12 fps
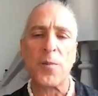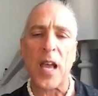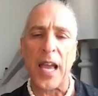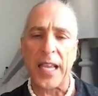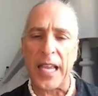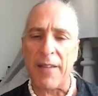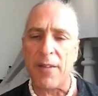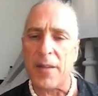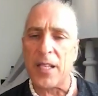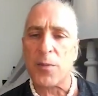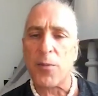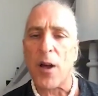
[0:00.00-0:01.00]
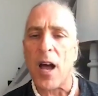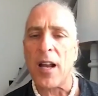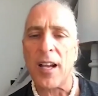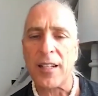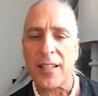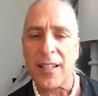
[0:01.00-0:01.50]
I gave him this
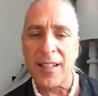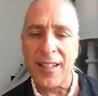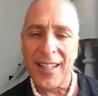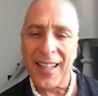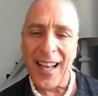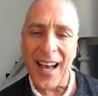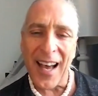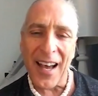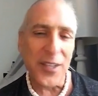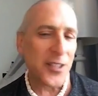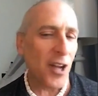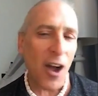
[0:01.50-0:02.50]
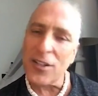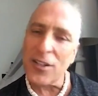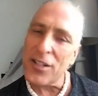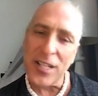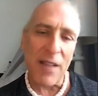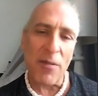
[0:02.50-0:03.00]
product. The
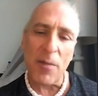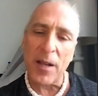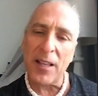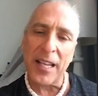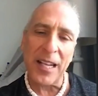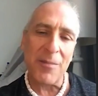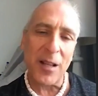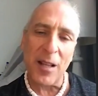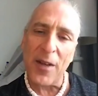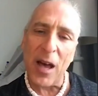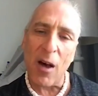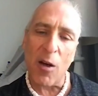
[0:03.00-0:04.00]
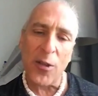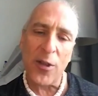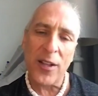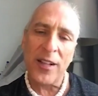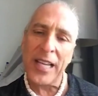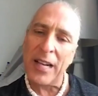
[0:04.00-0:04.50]
doctors gave him a clean bill of health.
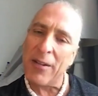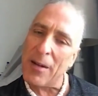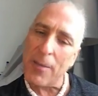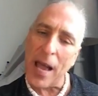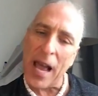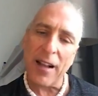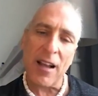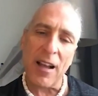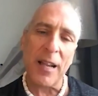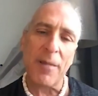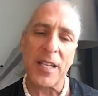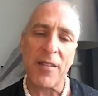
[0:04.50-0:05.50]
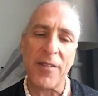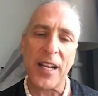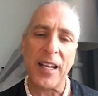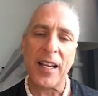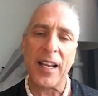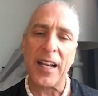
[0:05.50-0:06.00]
He went back on
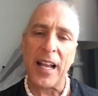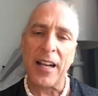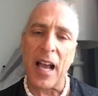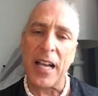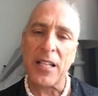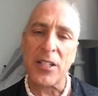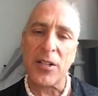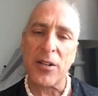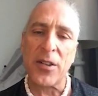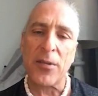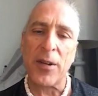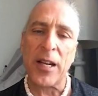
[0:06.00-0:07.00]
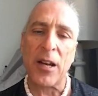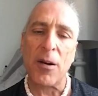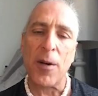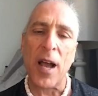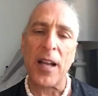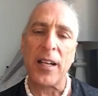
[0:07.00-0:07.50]
MTV and had a nice 2 to 3
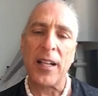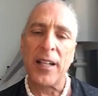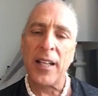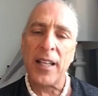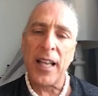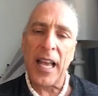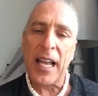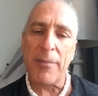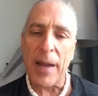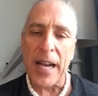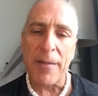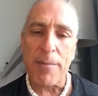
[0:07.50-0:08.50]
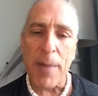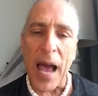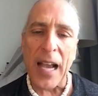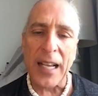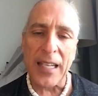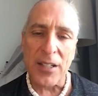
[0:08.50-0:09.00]
year run and made it
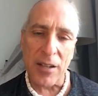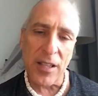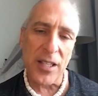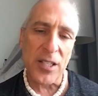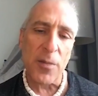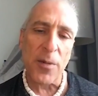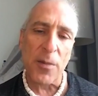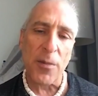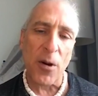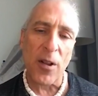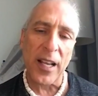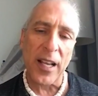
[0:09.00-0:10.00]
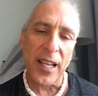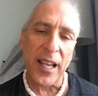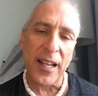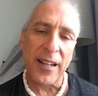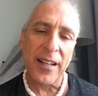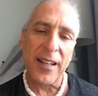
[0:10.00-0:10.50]
back to the Super Bowl
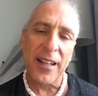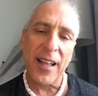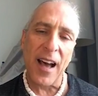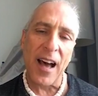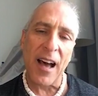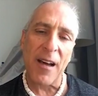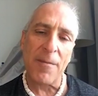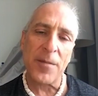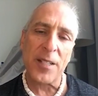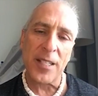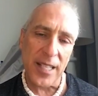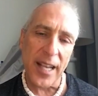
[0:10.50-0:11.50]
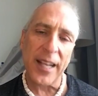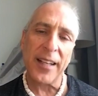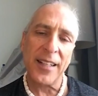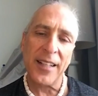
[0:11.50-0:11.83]
again to sing